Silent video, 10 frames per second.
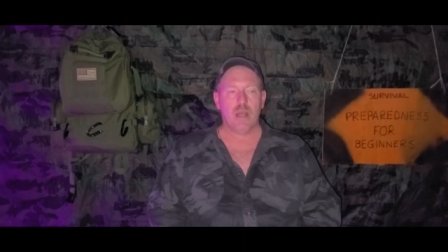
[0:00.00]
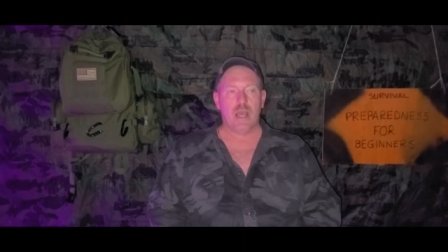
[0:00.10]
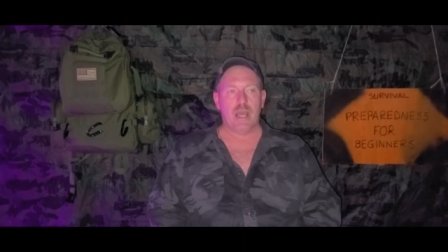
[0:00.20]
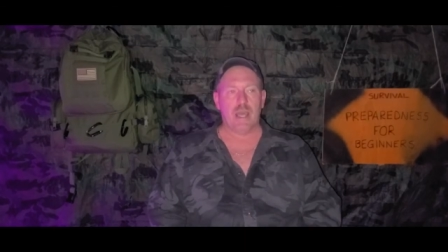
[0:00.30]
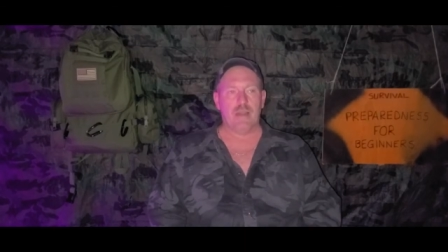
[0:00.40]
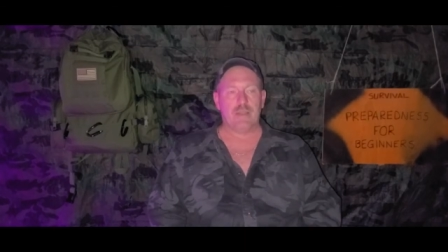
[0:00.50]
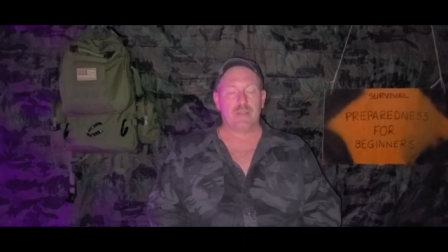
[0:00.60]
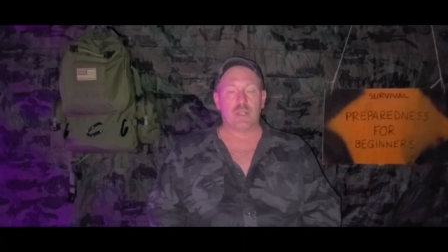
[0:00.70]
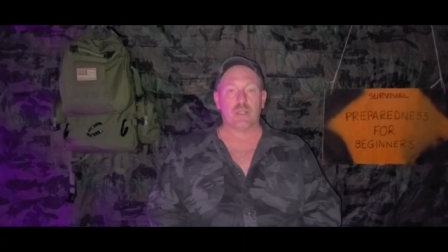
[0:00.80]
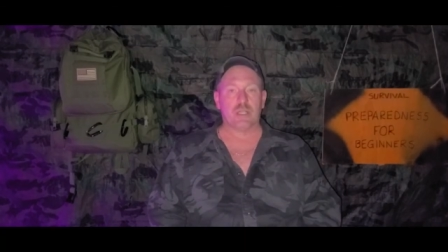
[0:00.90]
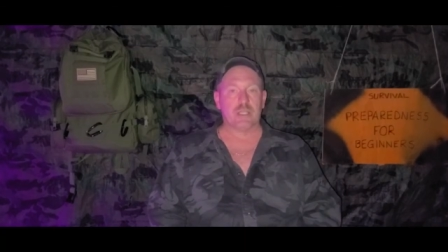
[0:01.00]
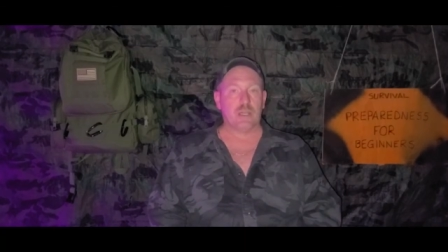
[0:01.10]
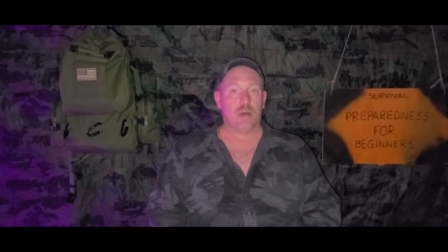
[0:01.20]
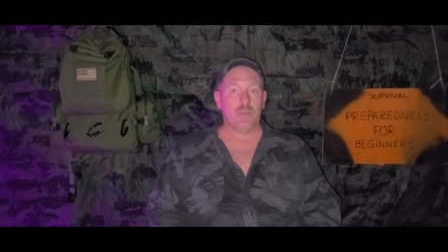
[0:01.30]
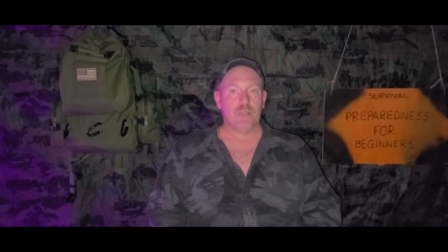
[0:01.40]
and that they're gonna
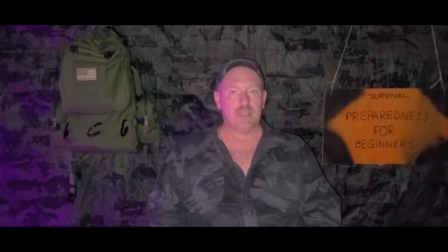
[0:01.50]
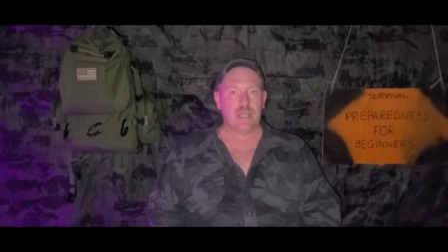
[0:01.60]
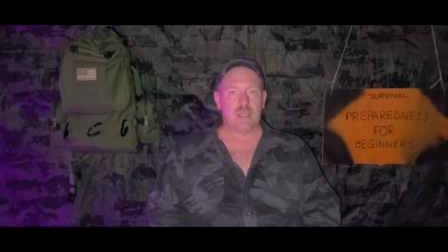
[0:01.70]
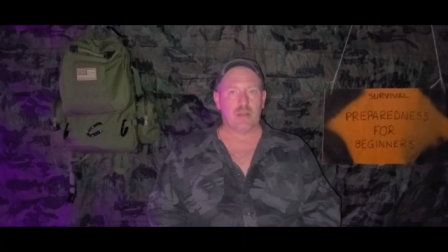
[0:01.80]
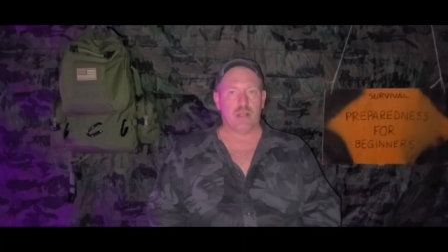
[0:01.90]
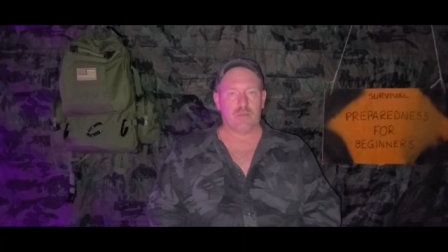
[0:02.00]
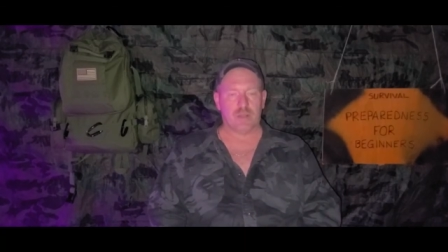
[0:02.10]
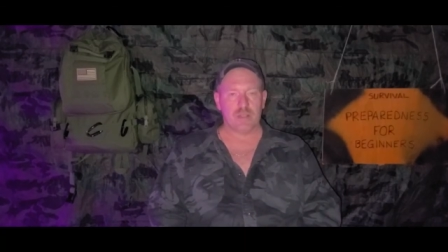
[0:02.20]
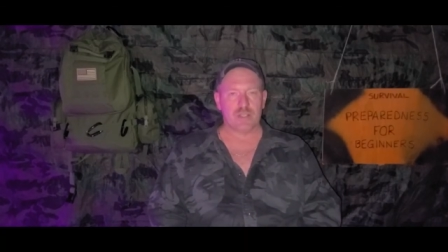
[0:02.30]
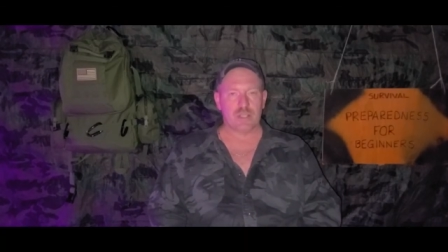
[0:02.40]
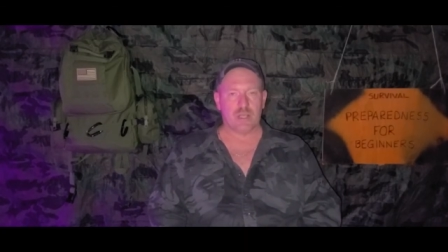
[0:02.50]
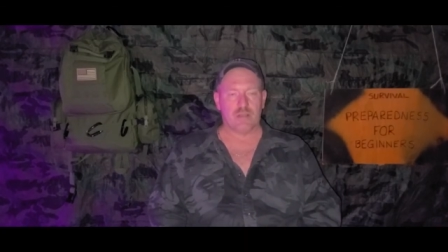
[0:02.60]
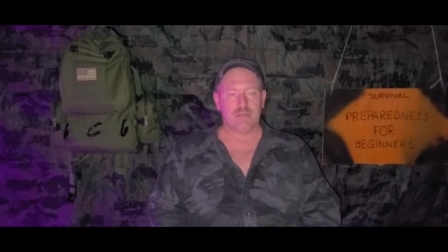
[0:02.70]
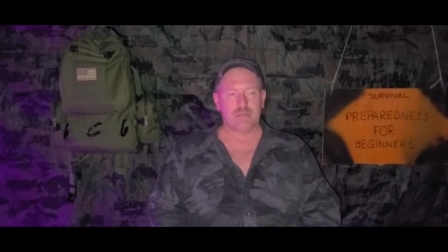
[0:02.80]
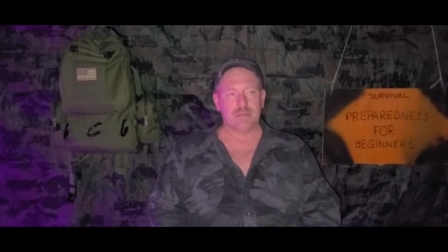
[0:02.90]
come and take all of our stuff.
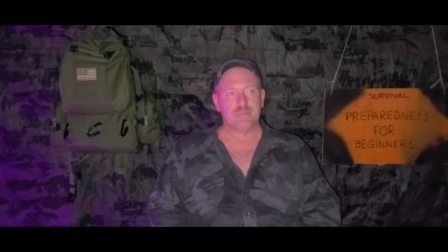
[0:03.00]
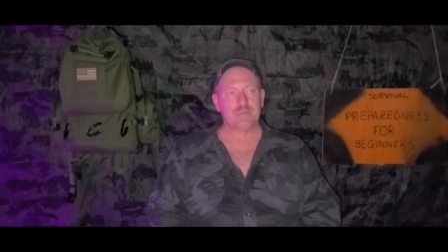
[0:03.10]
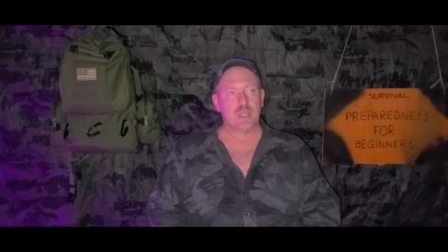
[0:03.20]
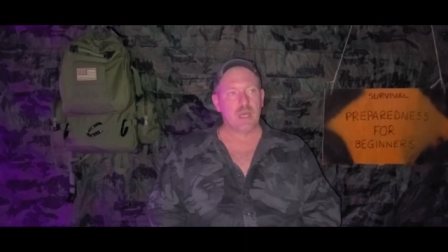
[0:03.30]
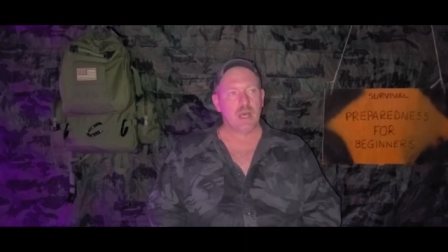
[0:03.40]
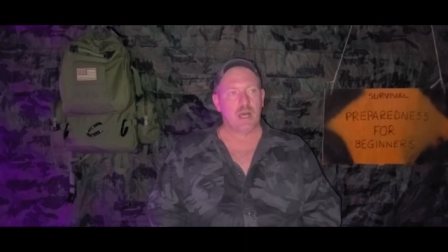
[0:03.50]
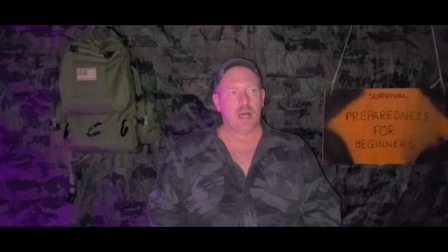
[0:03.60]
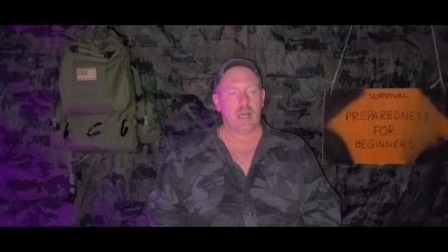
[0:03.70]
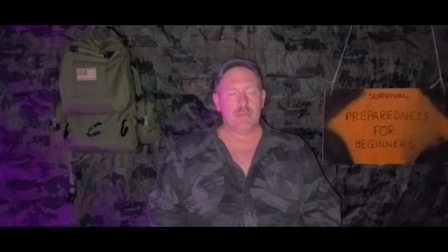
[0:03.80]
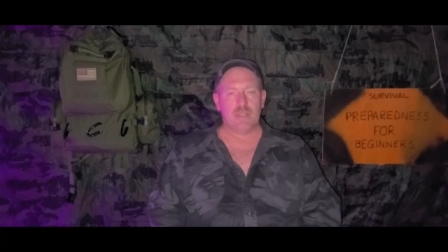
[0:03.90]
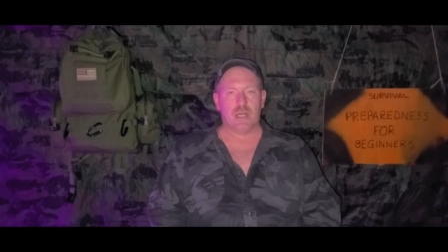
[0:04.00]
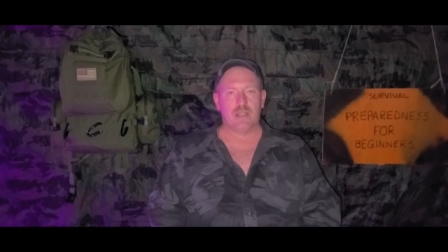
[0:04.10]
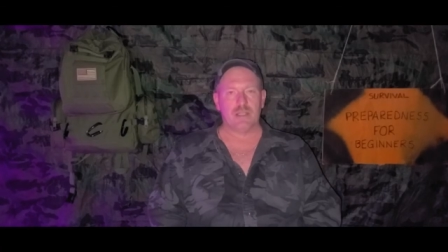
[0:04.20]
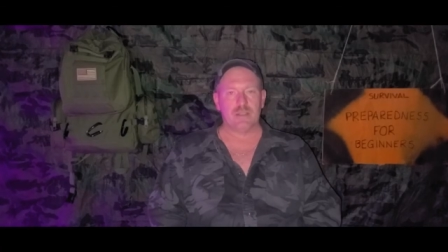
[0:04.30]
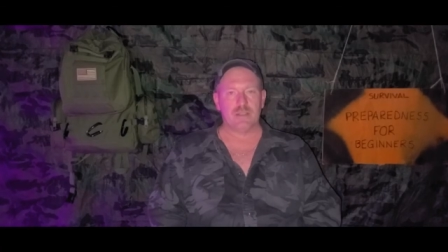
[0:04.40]
I'm not
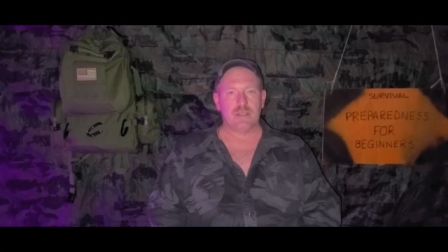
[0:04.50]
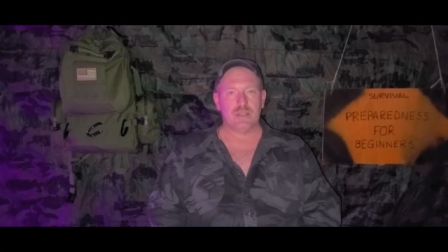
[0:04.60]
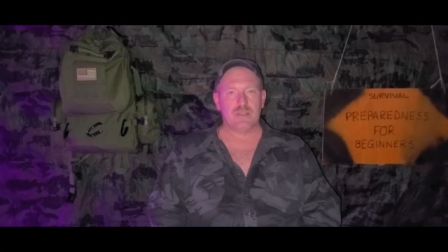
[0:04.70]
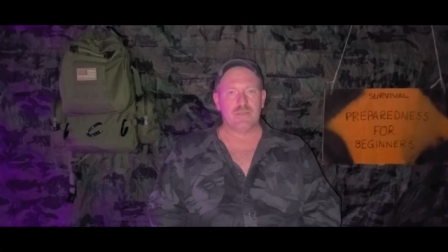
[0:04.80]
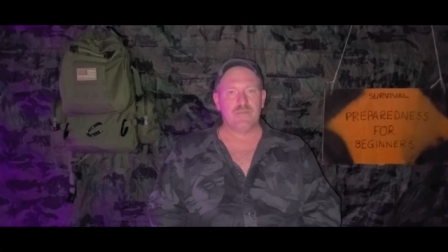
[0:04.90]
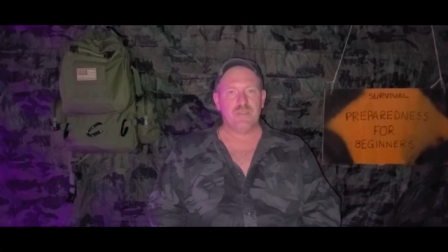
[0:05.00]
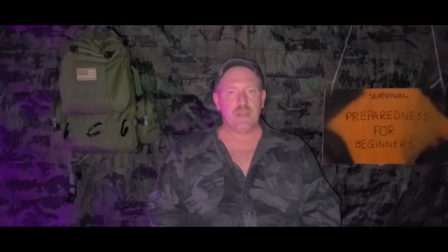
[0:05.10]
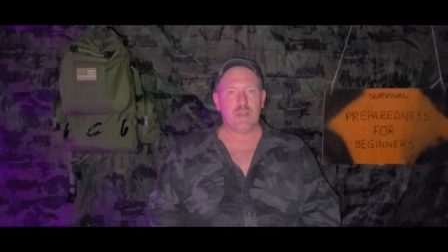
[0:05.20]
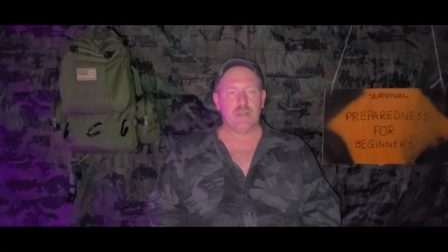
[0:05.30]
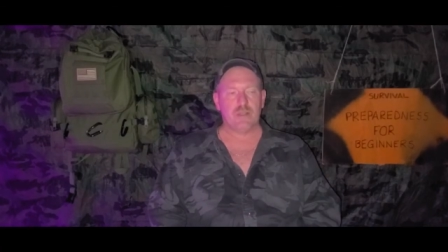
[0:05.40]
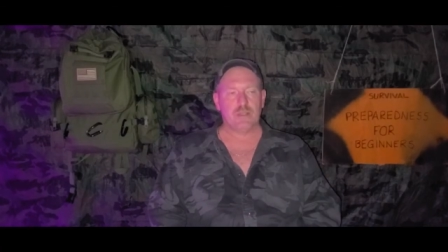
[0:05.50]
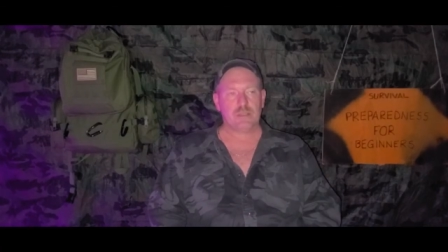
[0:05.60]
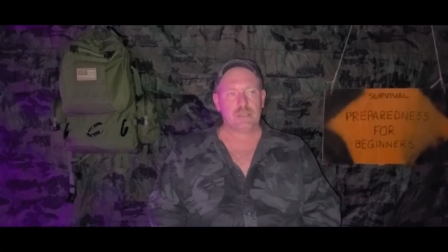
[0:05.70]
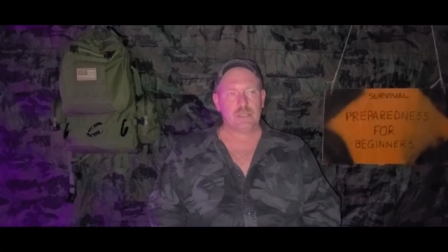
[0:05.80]
into this fear,